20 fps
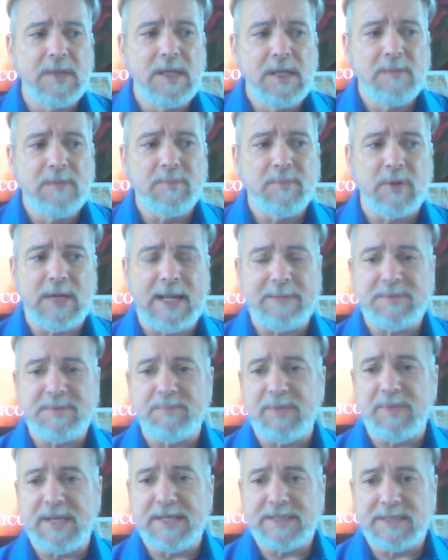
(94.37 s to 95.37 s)
perhaps
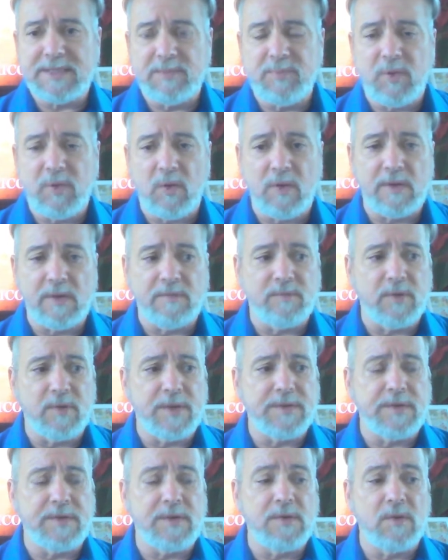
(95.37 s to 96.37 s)
being supportive
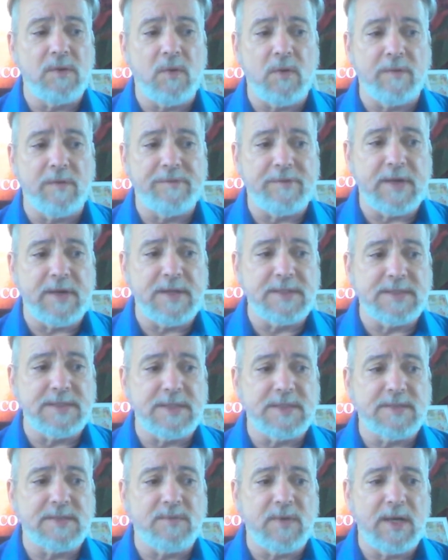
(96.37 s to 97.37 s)
with you, or friends
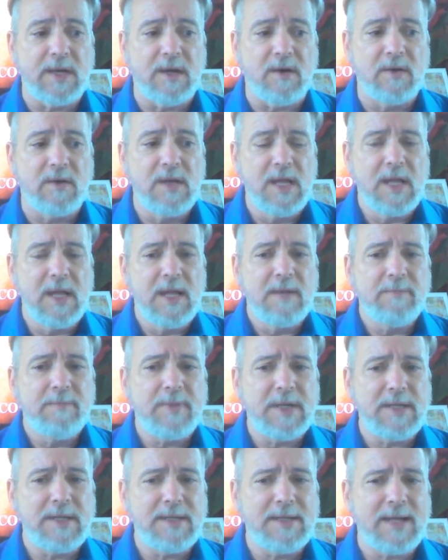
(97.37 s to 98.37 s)
as well.
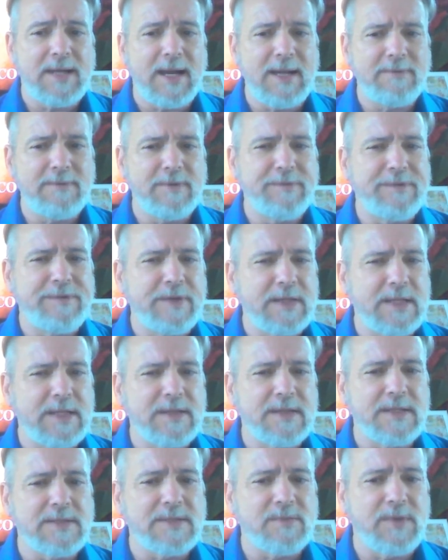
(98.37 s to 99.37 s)
But I have a feeling
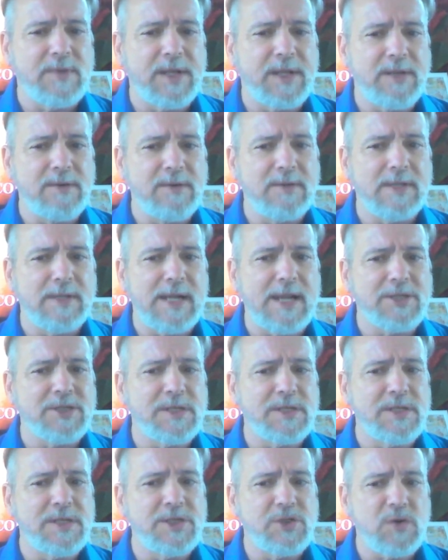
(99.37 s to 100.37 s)
this week you are
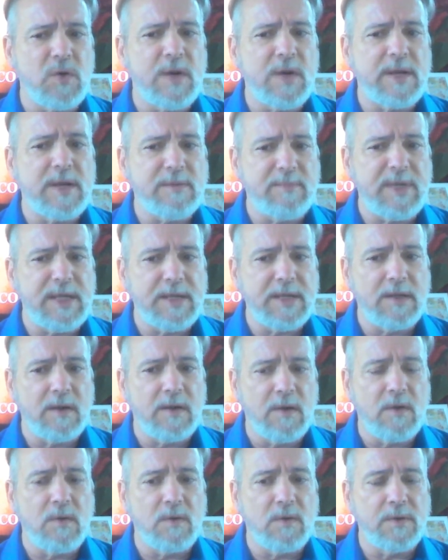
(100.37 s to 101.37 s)
actually enjoying being
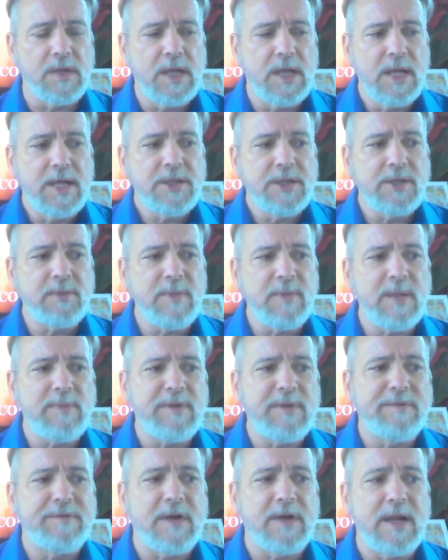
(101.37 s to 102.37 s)
alone. You may
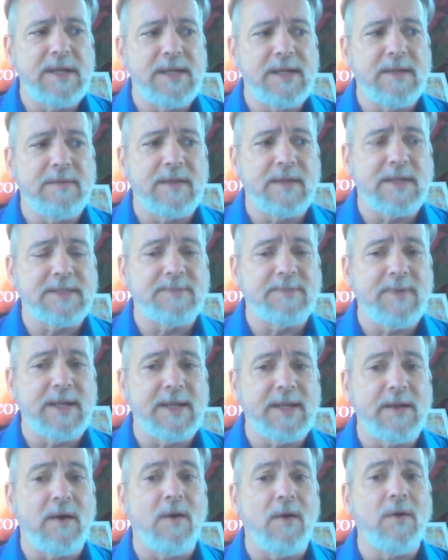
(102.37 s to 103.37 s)
be finding that
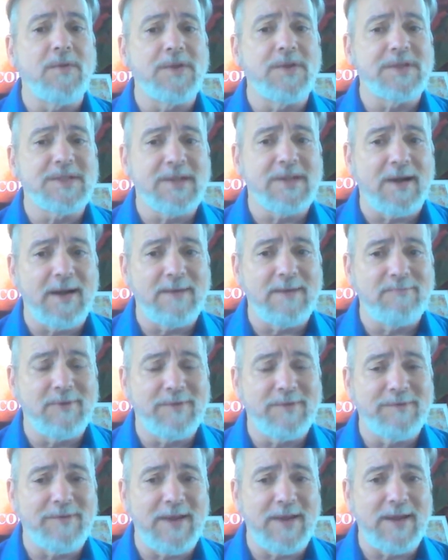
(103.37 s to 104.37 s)
spending all this time
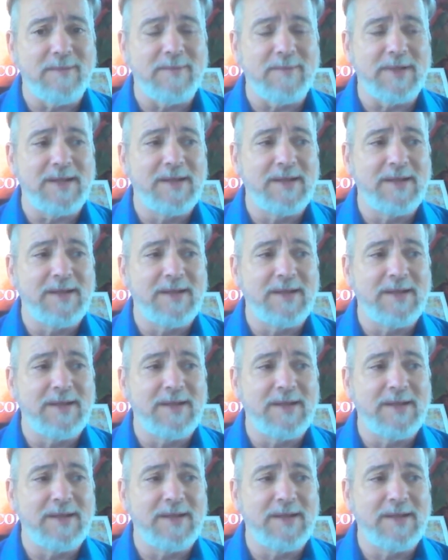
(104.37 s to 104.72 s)
with family